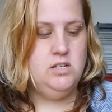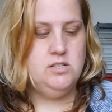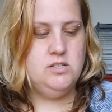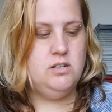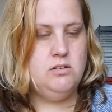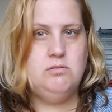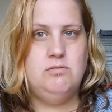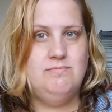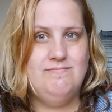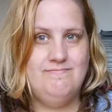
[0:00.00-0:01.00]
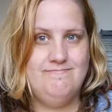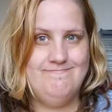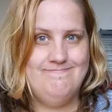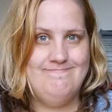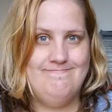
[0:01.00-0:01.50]
So,
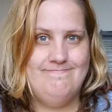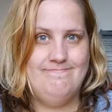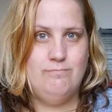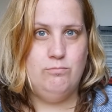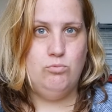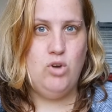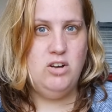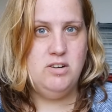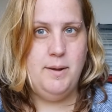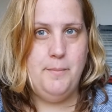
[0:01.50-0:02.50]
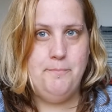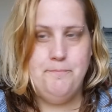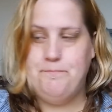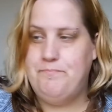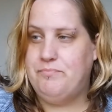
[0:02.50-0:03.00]
welcome
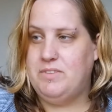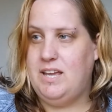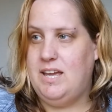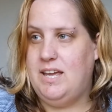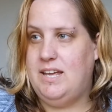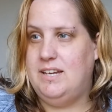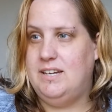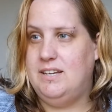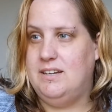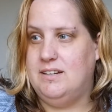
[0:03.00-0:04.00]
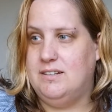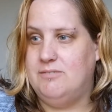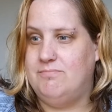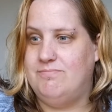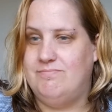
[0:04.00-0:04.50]
and
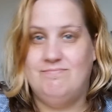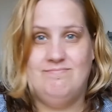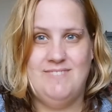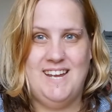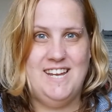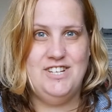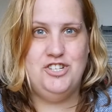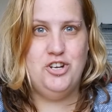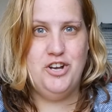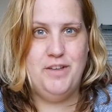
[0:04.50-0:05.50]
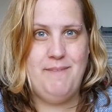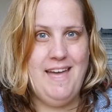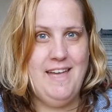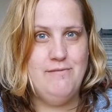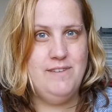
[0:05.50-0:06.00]
enjoy
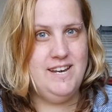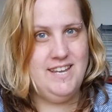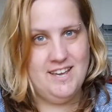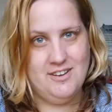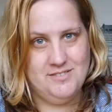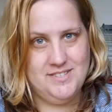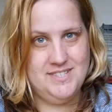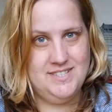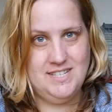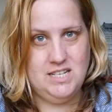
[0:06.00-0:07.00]
my videos.